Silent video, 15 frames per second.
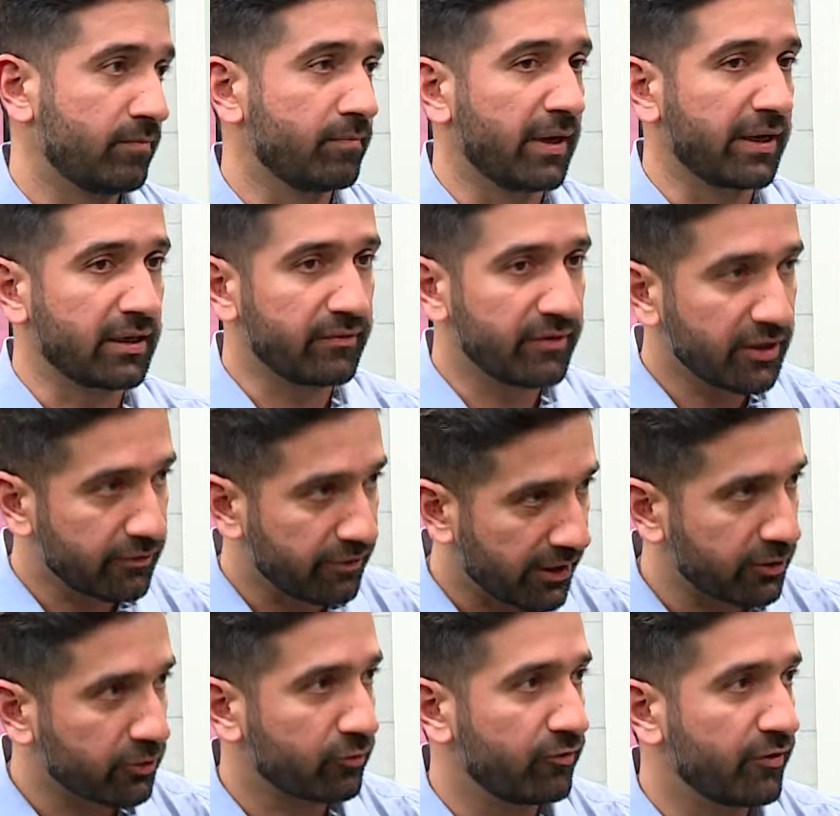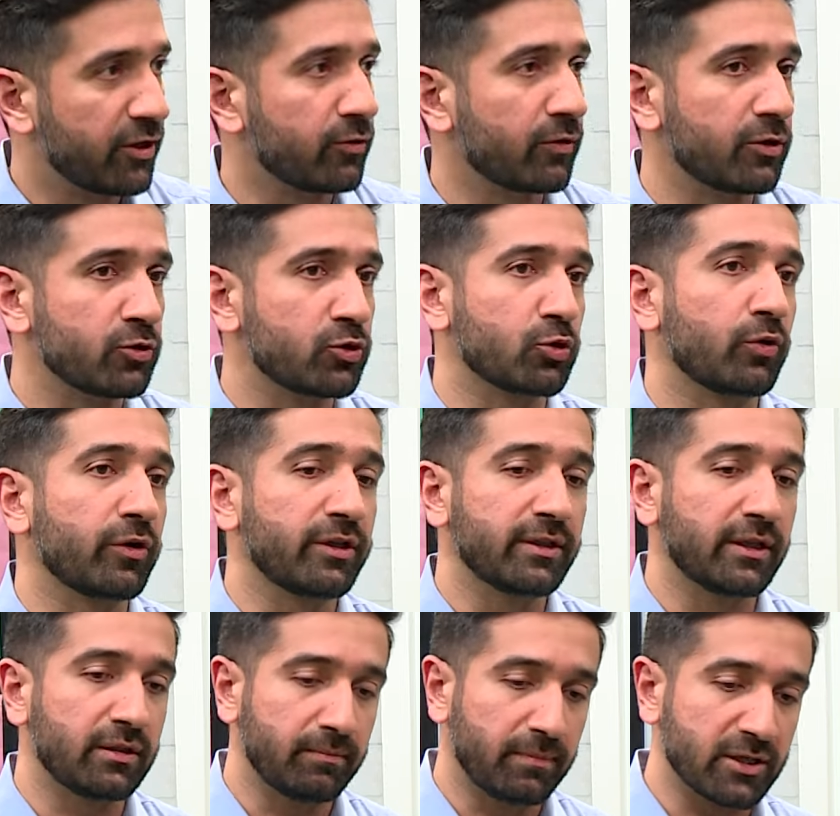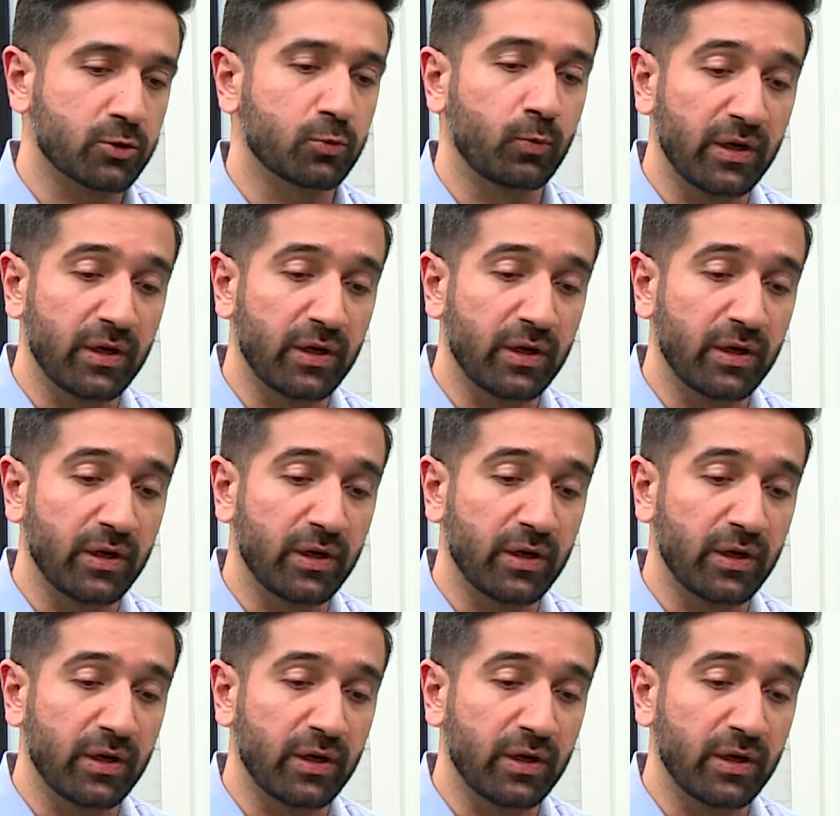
by giving a right of way you're ensuring that the bus